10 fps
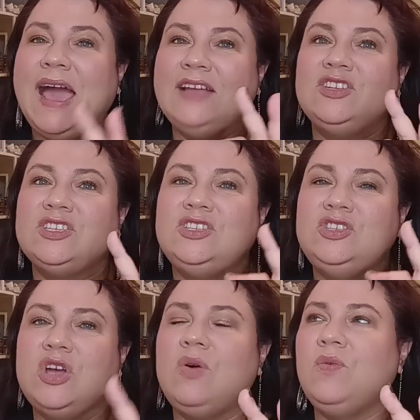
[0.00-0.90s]
I
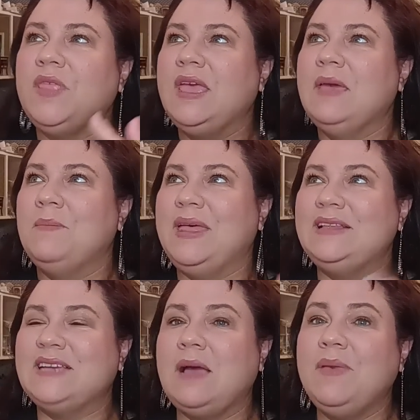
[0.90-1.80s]
just don't by
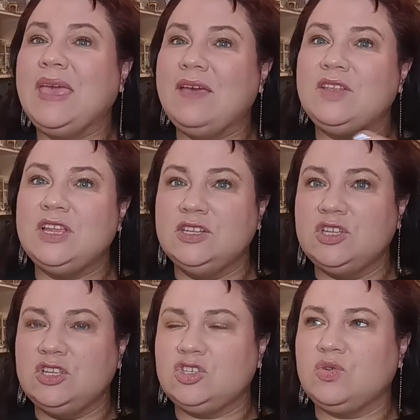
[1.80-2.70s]
the time I get
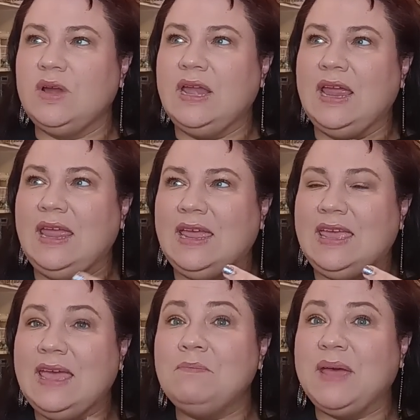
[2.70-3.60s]
into the store and I, I
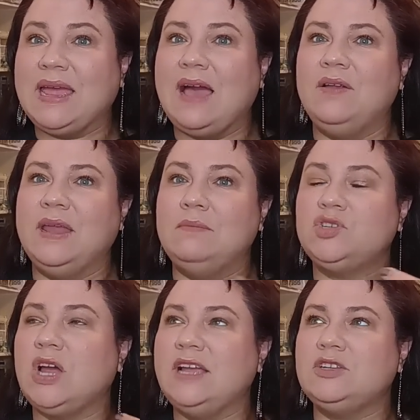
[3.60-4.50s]
get back out and I'm
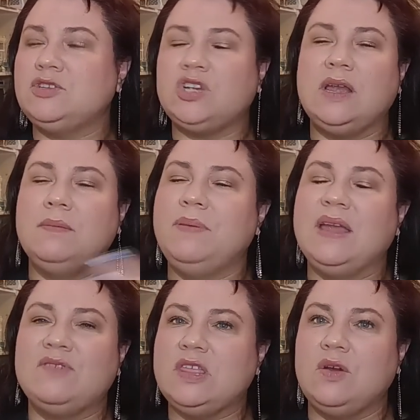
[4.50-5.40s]
tr- I just trying to
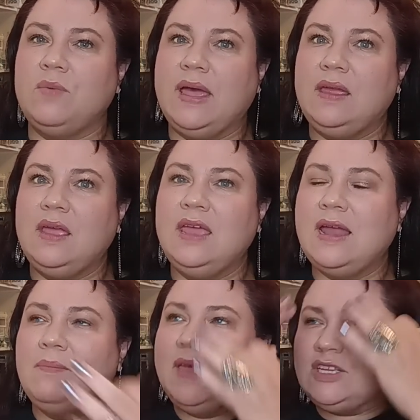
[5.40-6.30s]
put everything away
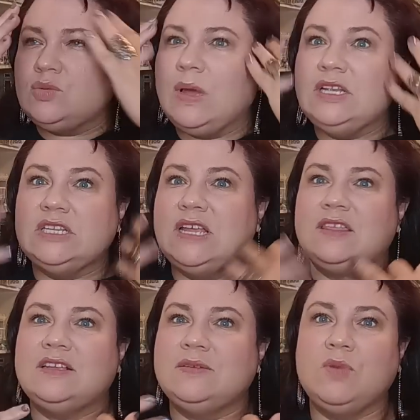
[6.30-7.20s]
and I'm like sweating to
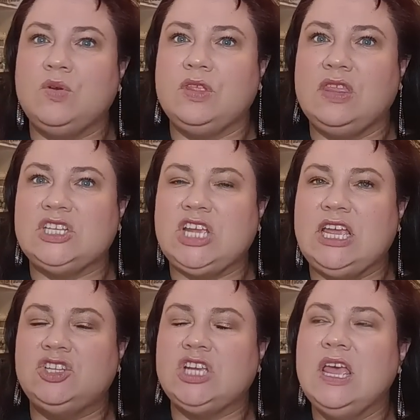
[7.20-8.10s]
death because I'm going through the
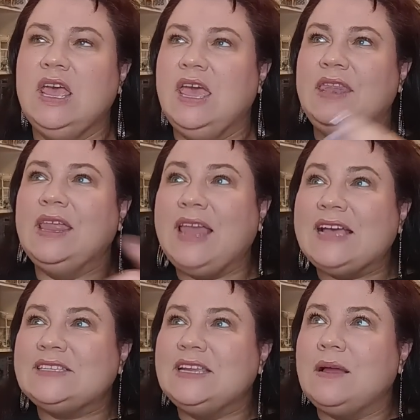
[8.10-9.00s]
change. And the
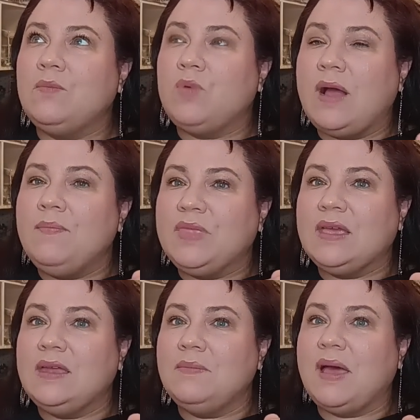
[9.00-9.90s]
last thing I'm, I'm
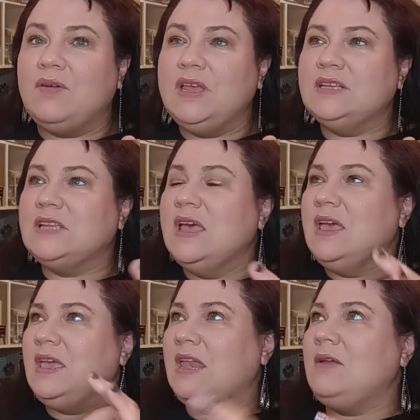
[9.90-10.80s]
thinking about is
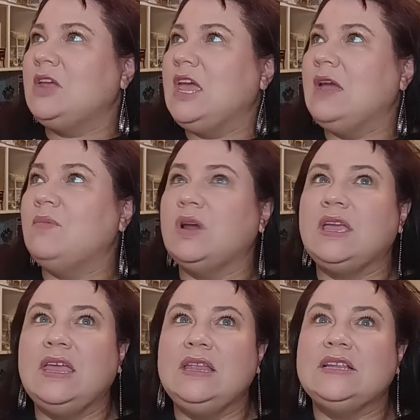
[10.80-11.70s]
getting a camera,
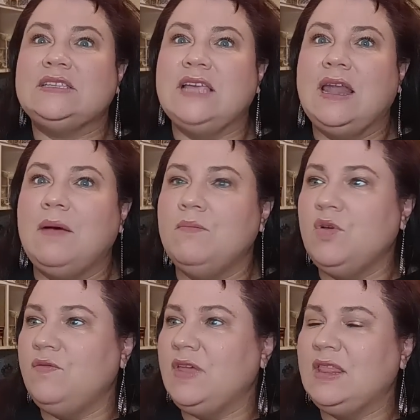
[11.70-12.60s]
getting this set up,
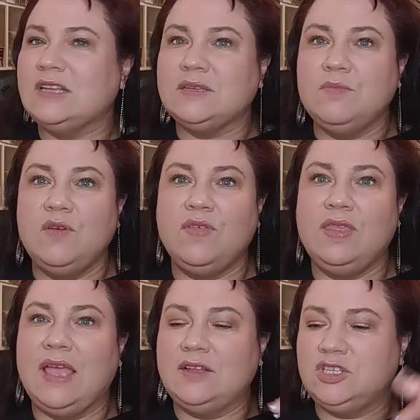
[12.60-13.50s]
moving this and
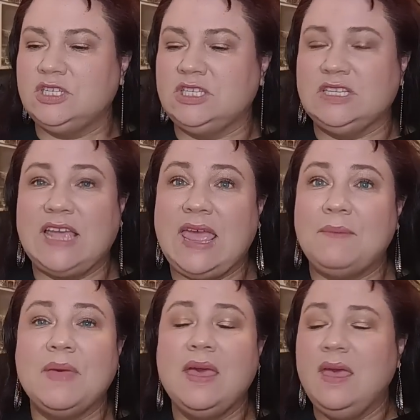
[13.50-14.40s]
moving that just to
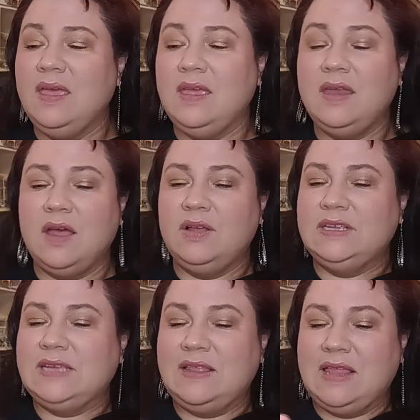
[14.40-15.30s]
tape. You know,
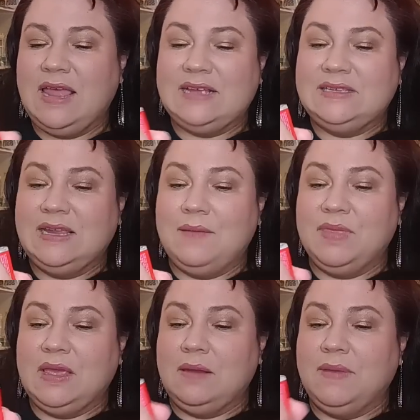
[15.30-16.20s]
it's like the last thing I'm
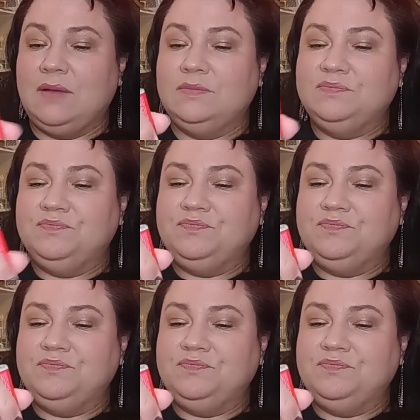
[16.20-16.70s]
thinking about.